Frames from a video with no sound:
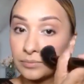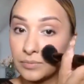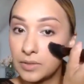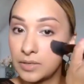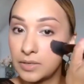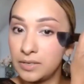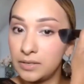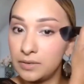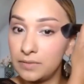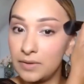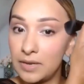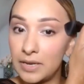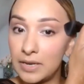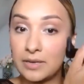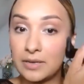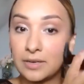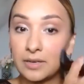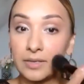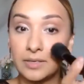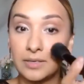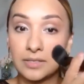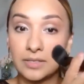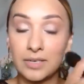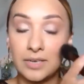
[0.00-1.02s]
Kind of like
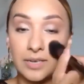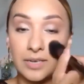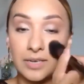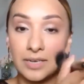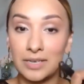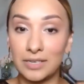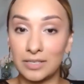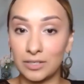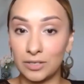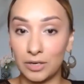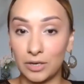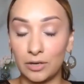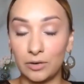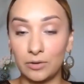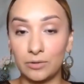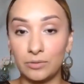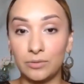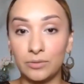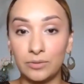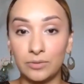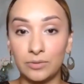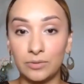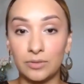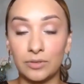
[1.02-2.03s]
a sun-kissed
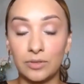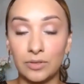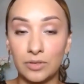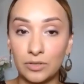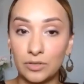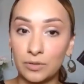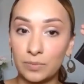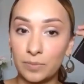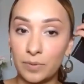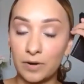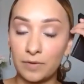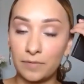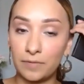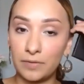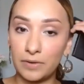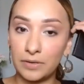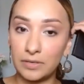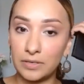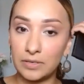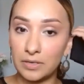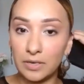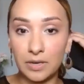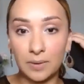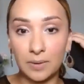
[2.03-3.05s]
glow. So this is
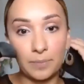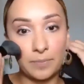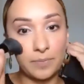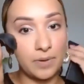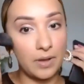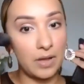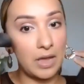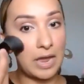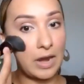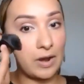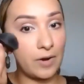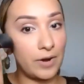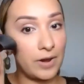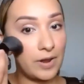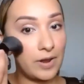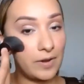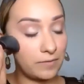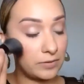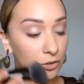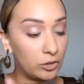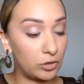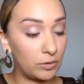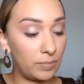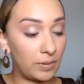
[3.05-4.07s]
perfect area
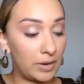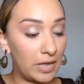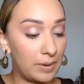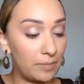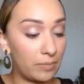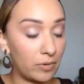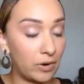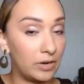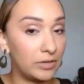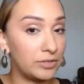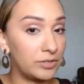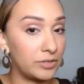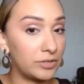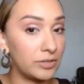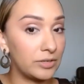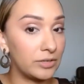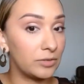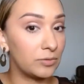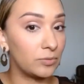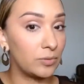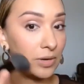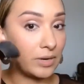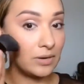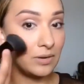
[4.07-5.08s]
to apply bronzer
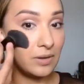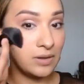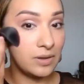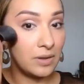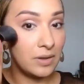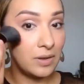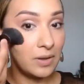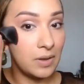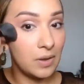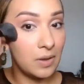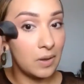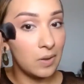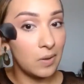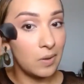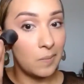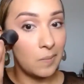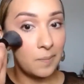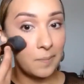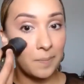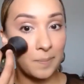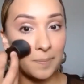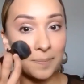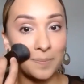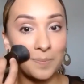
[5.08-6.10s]
as well.
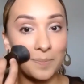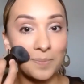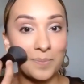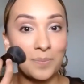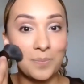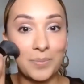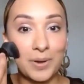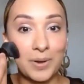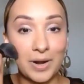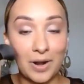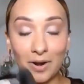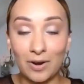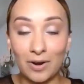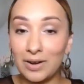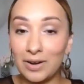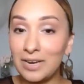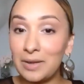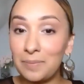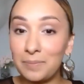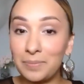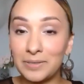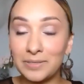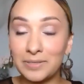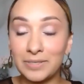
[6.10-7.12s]
But our
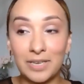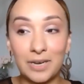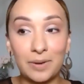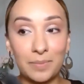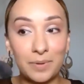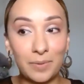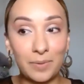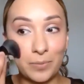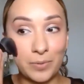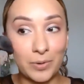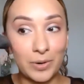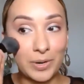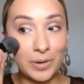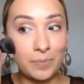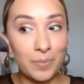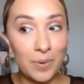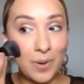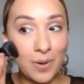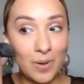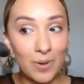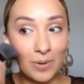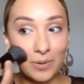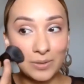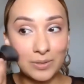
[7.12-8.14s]
lip is going to be pretty
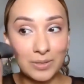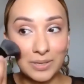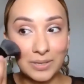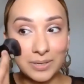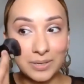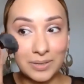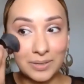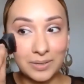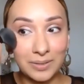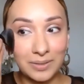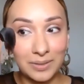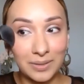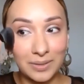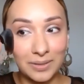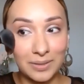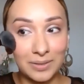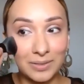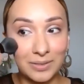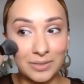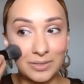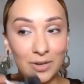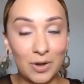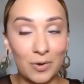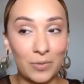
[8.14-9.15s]
bold.
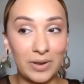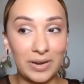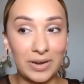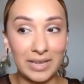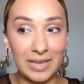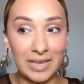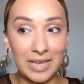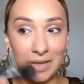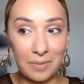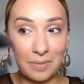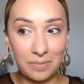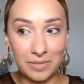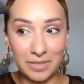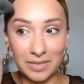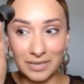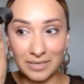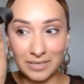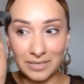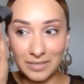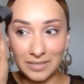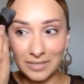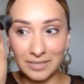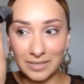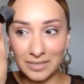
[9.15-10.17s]
So I want to keep
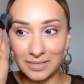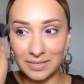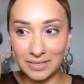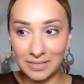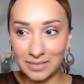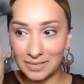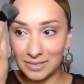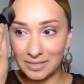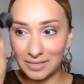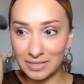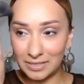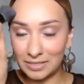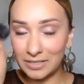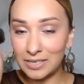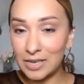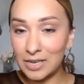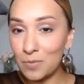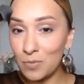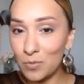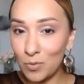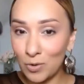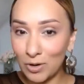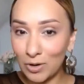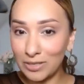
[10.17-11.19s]
this
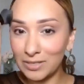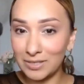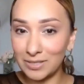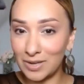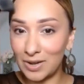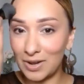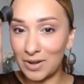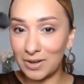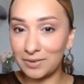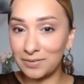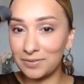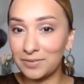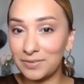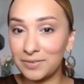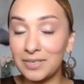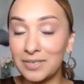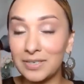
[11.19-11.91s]
somewhat soft.